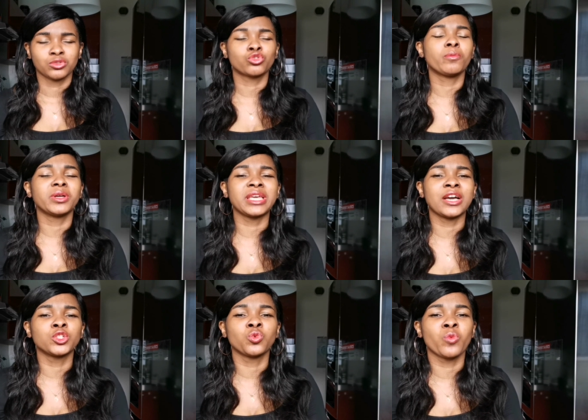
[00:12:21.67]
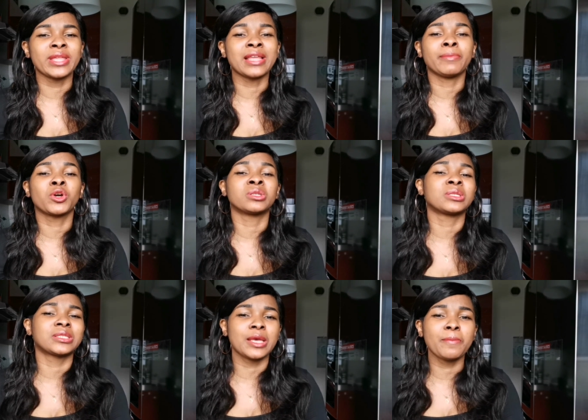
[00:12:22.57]
Somebody else went down
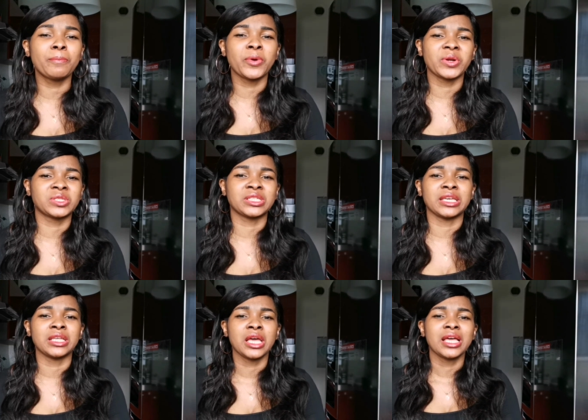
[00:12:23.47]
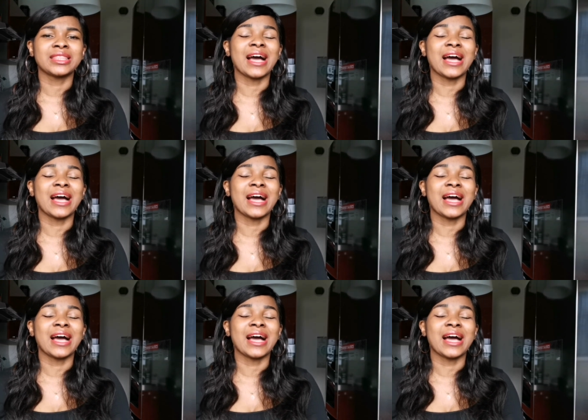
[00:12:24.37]
because the same person